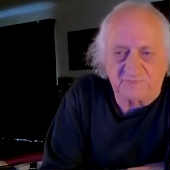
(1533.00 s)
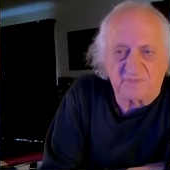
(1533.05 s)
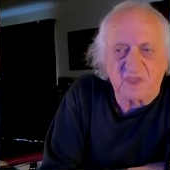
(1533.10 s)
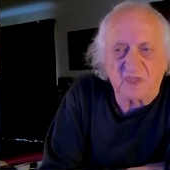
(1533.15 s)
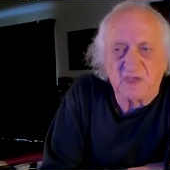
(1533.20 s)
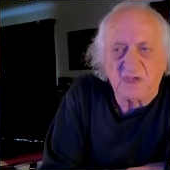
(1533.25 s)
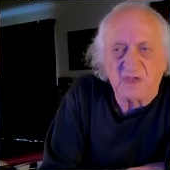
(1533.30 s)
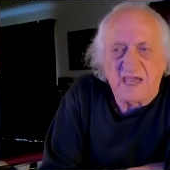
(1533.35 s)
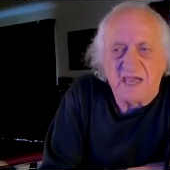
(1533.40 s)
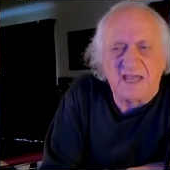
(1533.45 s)

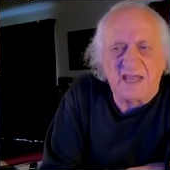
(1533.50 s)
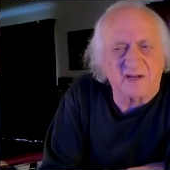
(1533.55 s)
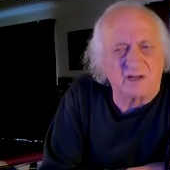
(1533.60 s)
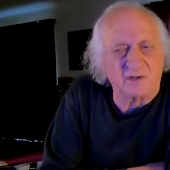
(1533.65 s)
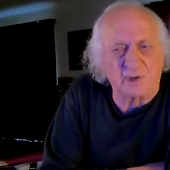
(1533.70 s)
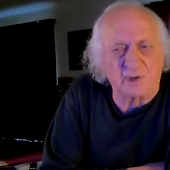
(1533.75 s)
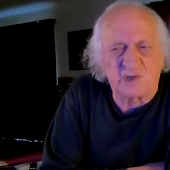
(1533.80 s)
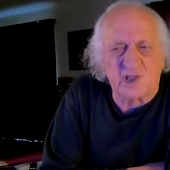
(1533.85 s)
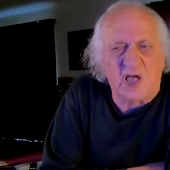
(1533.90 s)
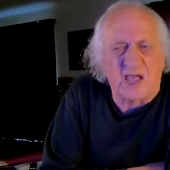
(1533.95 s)
hmm. and it
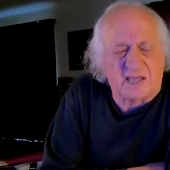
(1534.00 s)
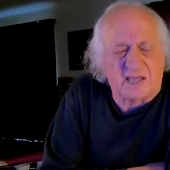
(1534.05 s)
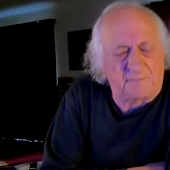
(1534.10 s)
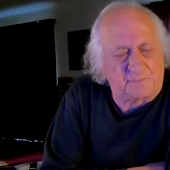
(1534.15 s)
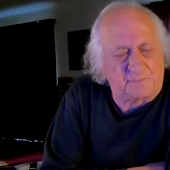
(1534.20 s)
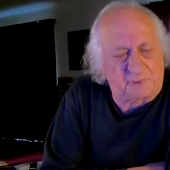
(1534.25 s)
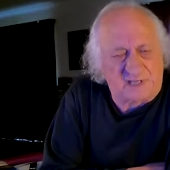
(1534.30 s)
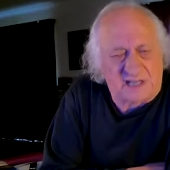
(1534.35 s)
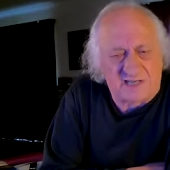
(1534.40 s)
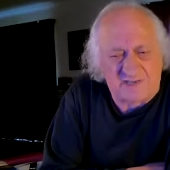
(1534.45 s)
looks like a
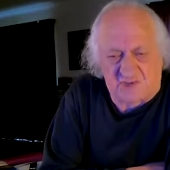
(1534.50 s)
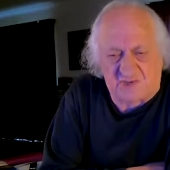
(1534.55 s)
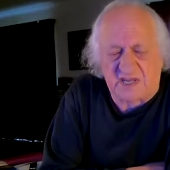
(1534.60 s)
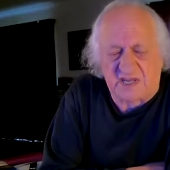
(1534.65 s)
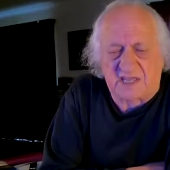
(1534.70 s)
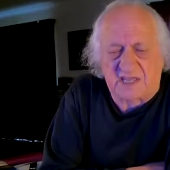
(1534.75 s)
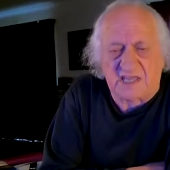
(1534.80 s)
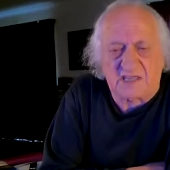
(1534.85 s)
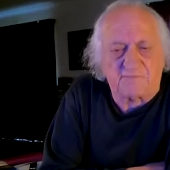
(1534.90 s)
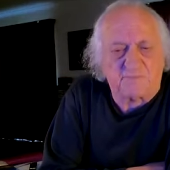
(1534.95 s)

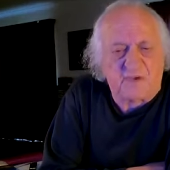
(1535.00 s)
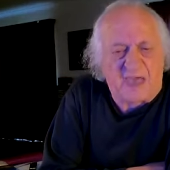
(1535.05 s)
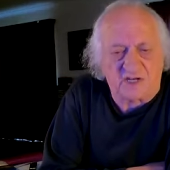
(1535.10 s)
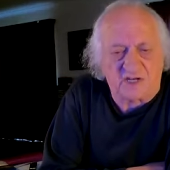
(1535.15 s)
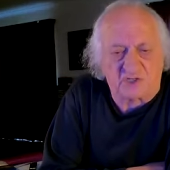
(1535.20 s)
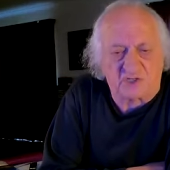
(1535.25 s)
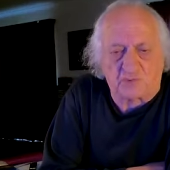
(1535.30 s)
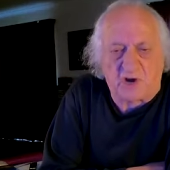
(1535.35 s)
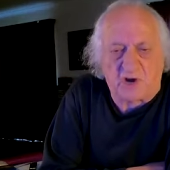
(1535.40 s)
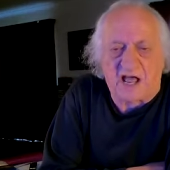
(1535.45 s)
plasticky
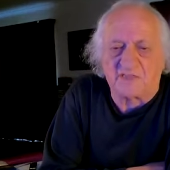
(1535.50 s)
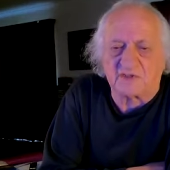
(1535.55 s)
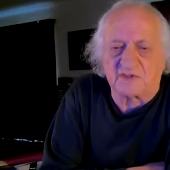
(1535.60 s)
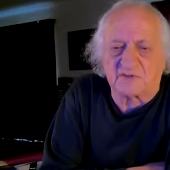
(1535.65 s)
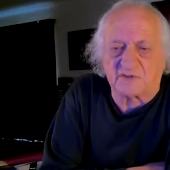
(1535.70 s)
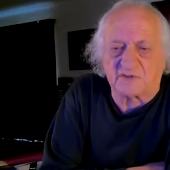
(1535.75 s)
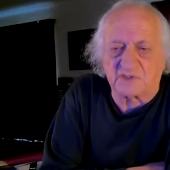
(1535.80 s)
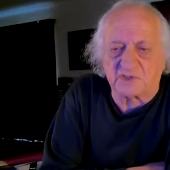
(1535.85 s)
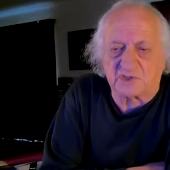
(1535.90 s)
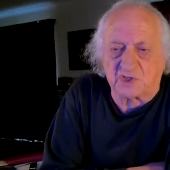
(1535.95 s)
patch rather
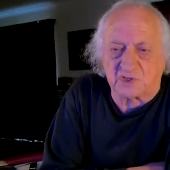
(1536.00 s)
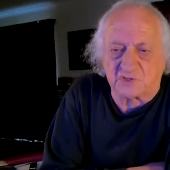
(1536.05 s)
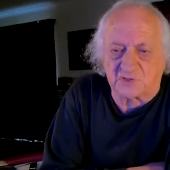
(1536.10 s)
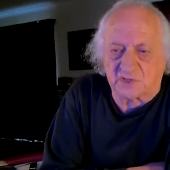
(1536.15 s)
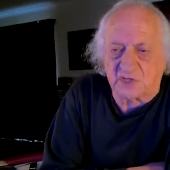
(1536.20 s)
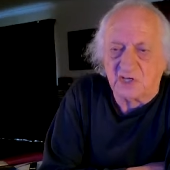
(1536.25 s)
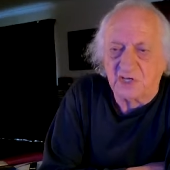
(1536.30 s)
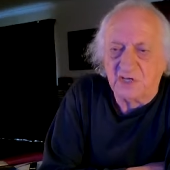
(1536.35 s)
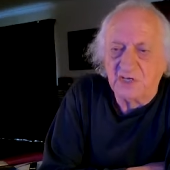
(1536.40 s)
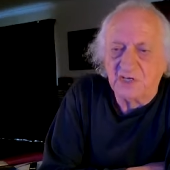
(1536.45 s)
than just
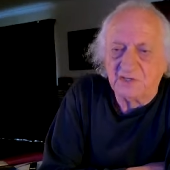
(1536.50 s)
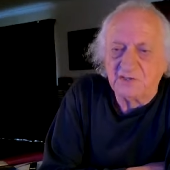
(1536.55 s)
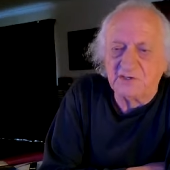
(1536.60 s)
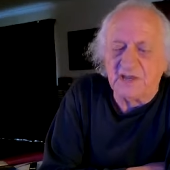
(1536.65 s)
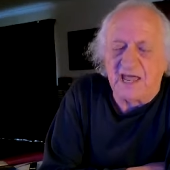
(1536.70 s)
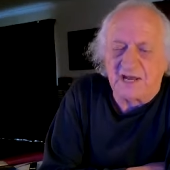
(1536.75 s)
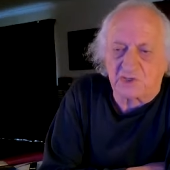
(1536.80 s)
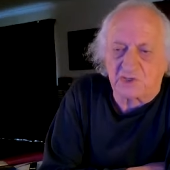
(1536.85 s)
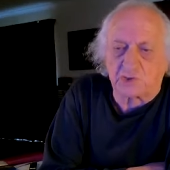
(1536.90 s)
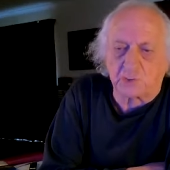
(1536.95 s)

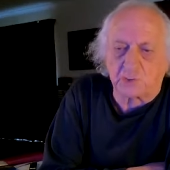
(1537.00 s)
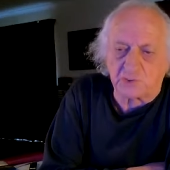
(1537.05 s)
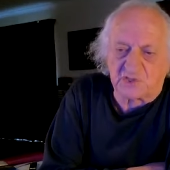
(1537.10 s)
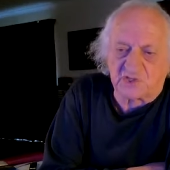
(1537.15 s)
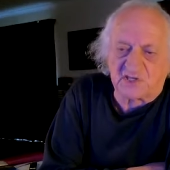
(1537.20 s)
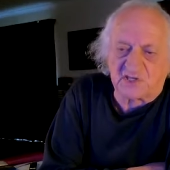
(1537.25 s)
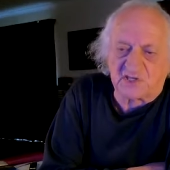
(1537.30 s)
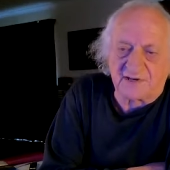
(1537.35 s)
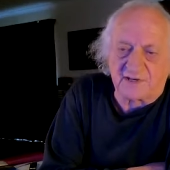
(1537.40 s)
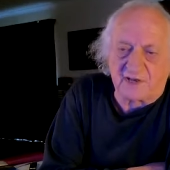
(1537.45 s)
natural
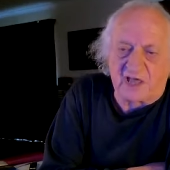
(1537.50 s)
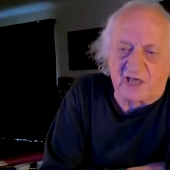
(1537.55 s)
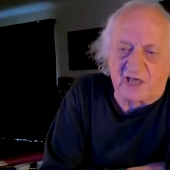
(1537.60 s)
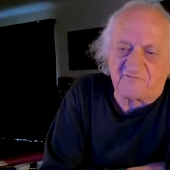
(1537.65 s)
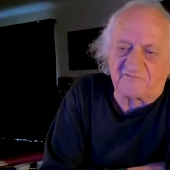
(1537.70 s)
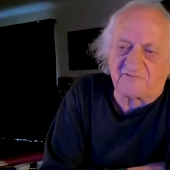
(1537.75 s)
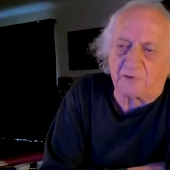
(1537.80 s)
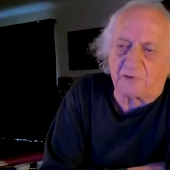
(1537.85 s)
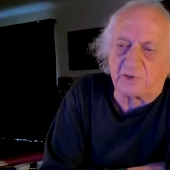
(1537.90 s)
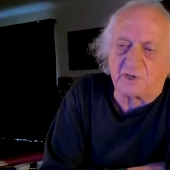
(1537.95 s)
sunlight
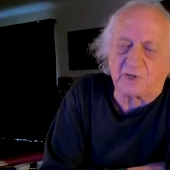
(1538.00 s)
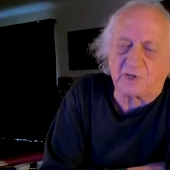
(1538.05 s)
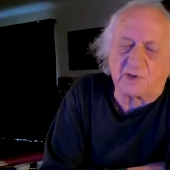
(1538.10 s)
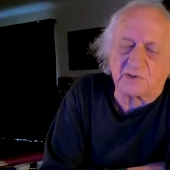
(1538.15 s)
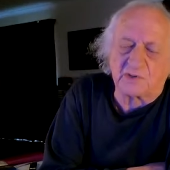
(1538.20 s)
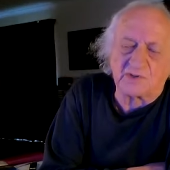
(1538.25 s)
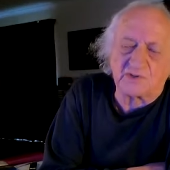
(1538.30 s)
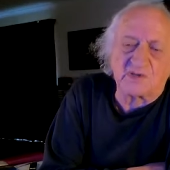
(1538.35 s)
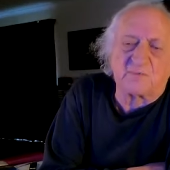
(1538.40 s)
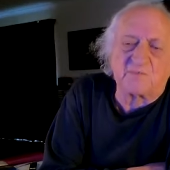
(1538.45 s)
falling on
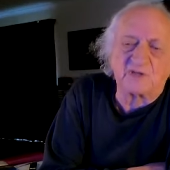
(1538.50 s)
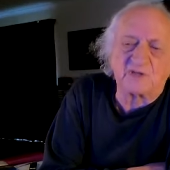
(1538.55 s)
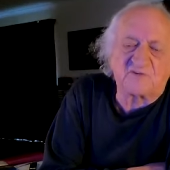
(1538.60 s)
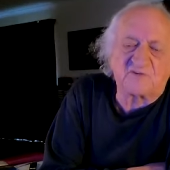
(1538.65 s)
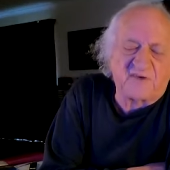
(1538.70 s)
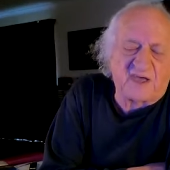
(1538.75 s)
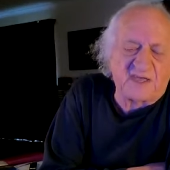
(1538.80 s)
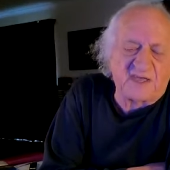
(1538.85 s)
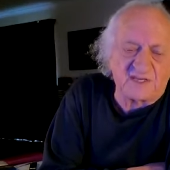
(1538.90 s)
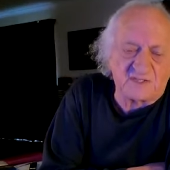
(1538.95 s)
someone's
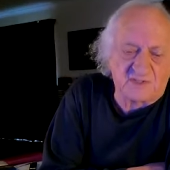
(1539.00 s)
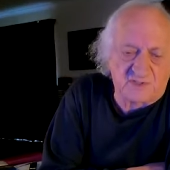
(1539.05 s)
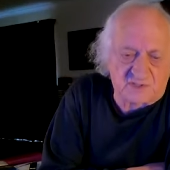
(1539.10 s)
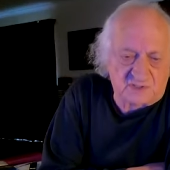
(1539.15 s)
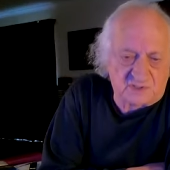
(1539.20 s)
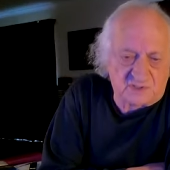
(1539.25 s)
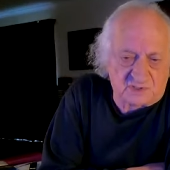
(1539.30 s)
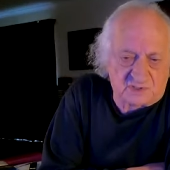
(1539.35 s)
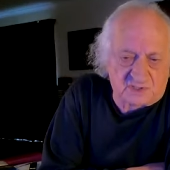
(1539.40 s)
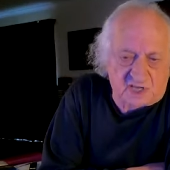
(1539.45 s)
face
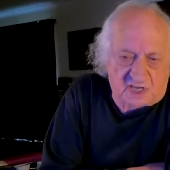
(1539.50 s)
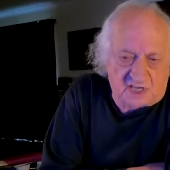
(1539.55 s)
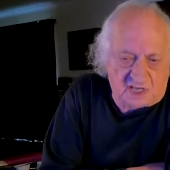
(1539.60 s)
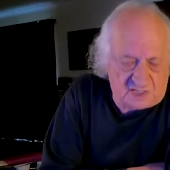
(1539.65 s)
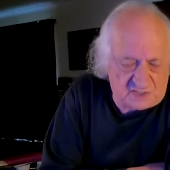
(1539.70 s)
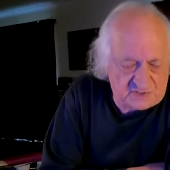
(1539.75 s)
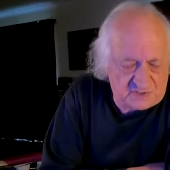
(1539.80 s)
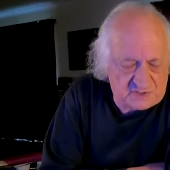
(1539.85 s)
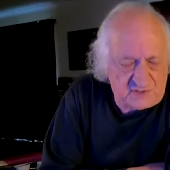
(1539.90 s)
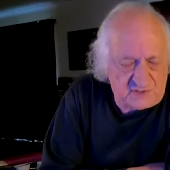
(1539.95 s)

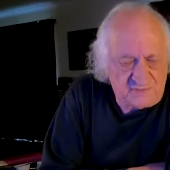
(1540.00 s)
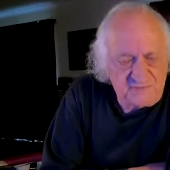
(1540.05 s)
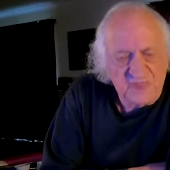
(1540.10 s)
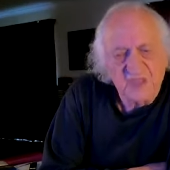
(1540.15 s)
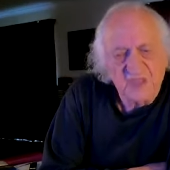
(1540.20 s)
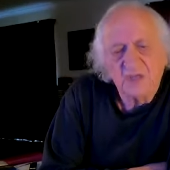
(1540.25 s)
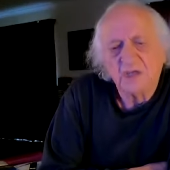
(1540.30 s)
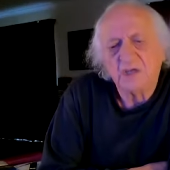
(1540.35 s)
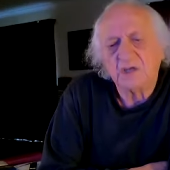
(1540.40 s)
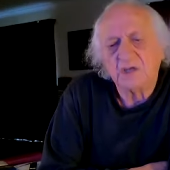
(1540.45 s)
does.
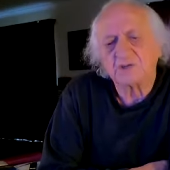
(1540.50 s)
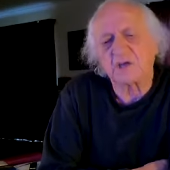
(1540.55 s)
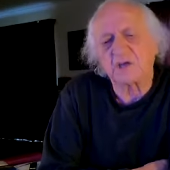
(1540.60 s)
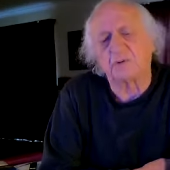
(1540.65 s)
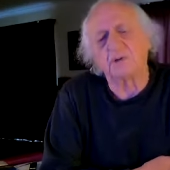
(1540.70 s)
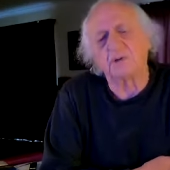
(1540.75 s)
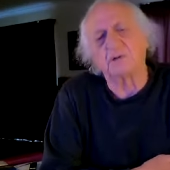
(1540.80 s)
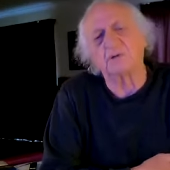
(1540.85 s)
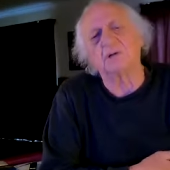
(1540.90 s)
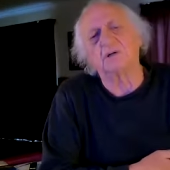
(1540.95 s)

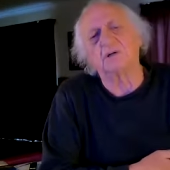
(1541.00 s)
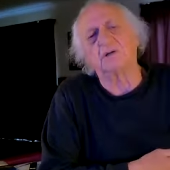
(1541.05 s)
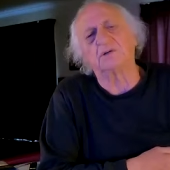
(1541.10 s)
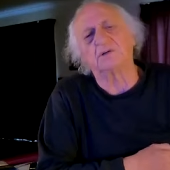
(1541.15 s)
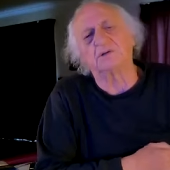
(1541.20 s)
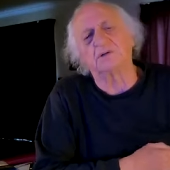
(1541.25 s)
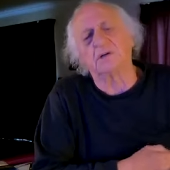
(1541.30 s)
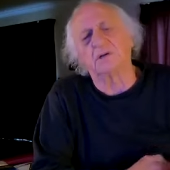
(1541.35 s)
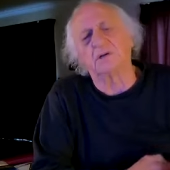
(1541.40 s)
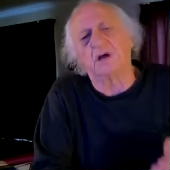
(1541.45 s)
So
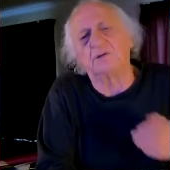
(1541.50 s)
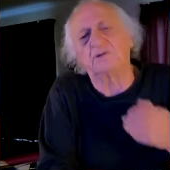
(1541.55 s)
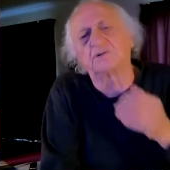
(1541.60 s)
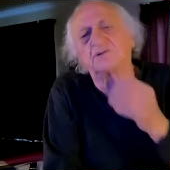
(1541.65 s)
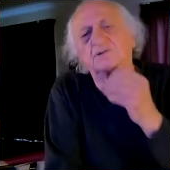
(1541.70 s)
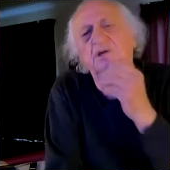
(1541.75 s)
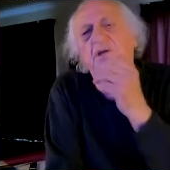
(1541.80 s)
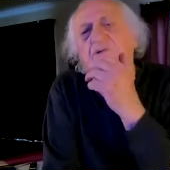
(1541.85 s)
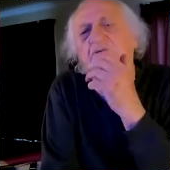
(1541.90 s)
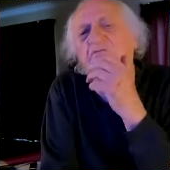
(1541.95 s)
you know, so
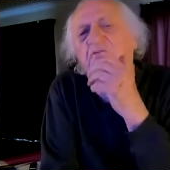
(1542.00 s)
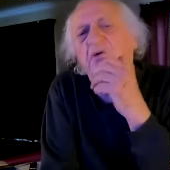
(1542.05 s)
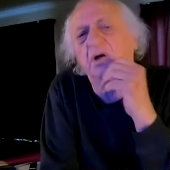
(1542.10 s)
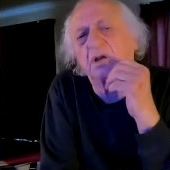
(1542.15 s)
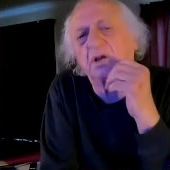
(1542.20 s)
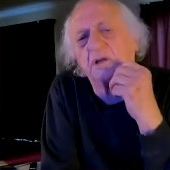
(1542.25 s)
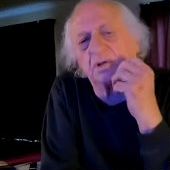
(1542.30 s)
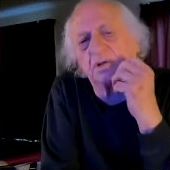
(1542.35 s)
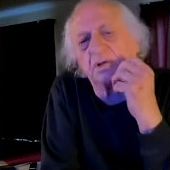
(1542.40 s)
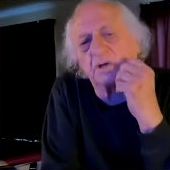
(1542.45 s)
you've got
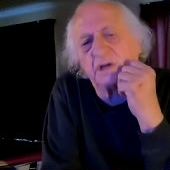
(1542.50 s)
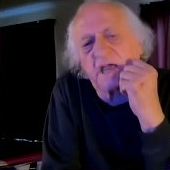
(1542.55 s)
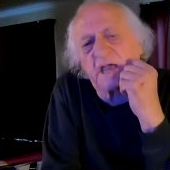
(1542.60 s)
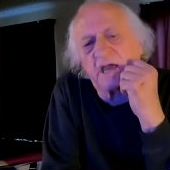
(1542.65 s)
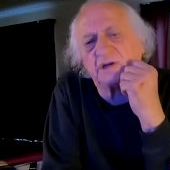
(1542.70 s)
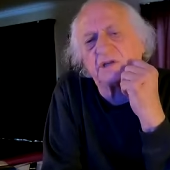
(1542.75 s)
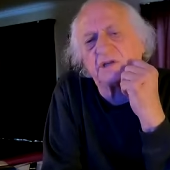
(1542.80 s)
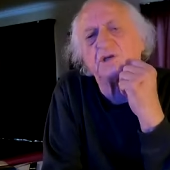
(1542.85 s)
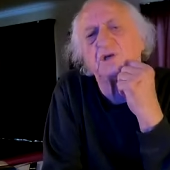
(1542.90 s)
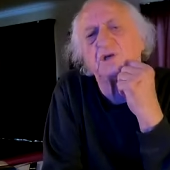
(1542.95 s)
to learn how to
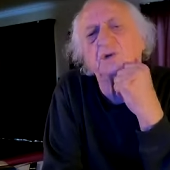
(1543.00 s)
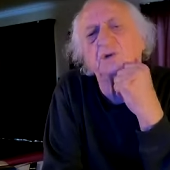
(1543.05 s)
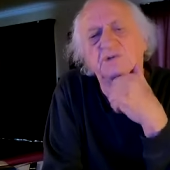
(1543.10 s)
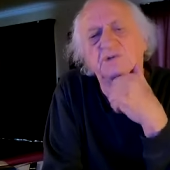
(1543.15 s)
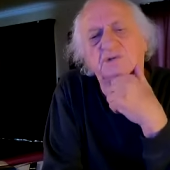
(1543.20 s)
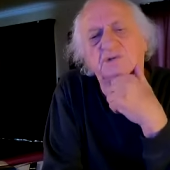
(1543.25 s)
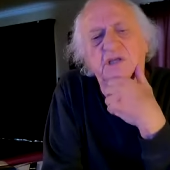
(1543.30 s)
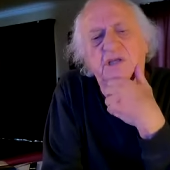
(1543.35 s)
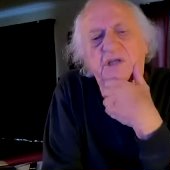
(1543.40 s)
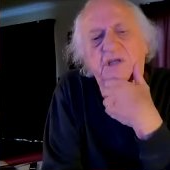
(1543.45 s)
use
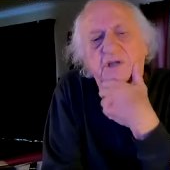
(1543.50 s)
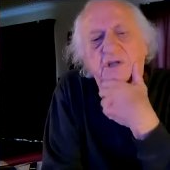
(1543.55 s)
the